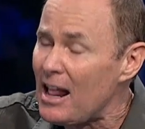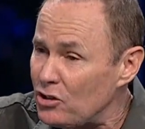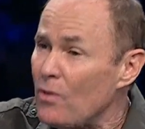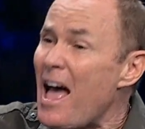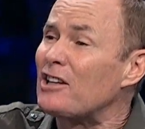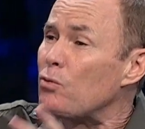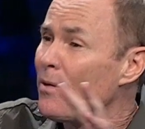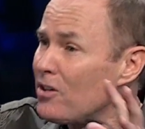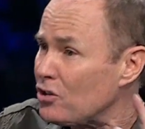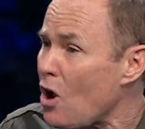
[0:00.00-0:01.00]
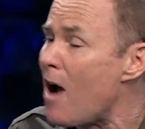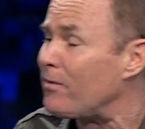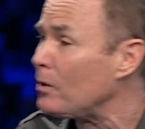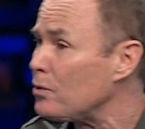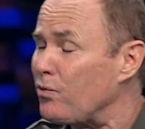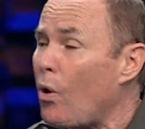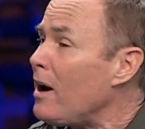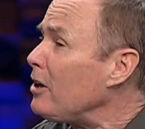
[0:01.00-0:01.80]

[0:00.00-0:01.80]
And so that's what this offering was for.